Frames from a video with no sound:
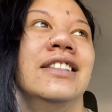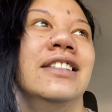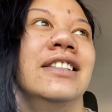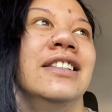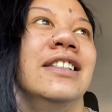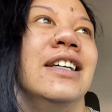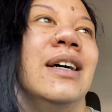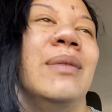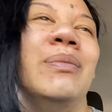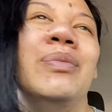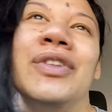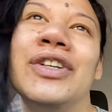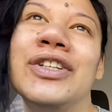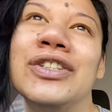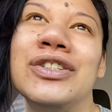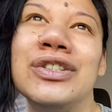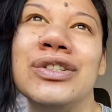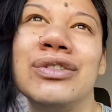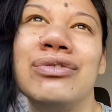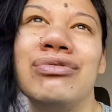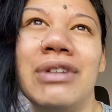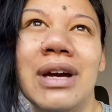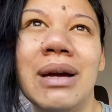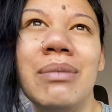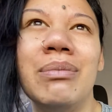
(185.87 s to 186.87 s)
I'm not
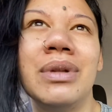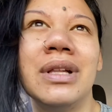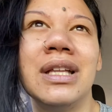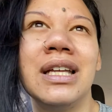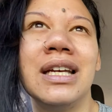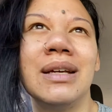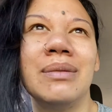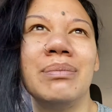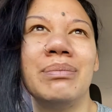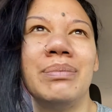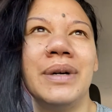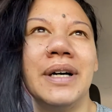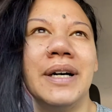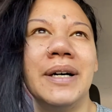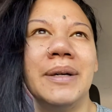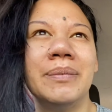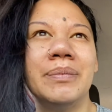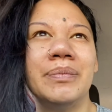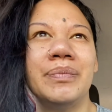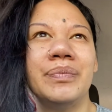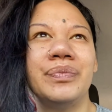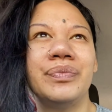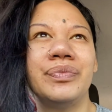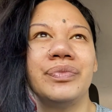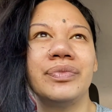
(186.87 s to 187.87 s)
just rambling. But
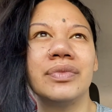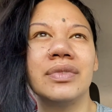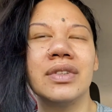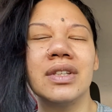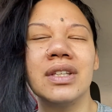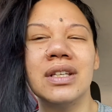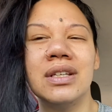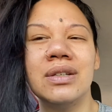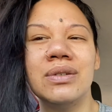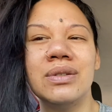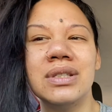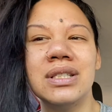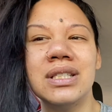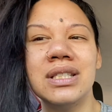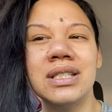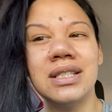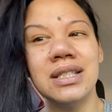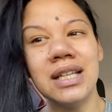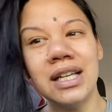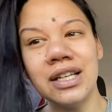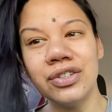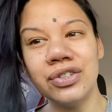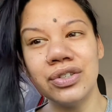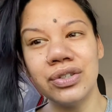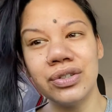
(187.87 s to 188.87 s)
it was
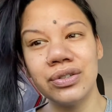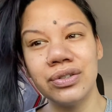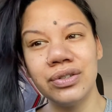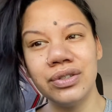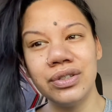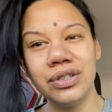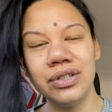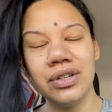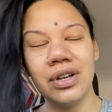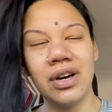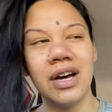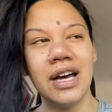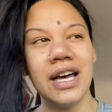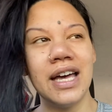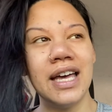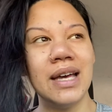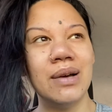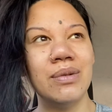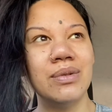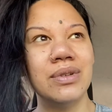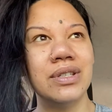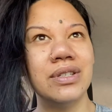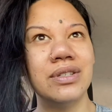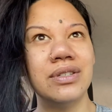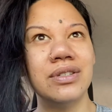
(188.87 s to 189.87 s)
such a good night. It
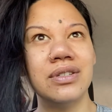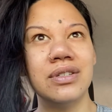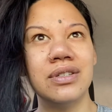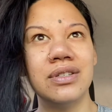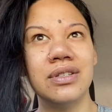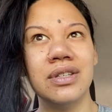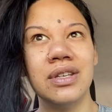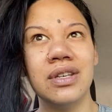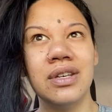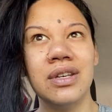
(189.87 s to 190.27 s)
was,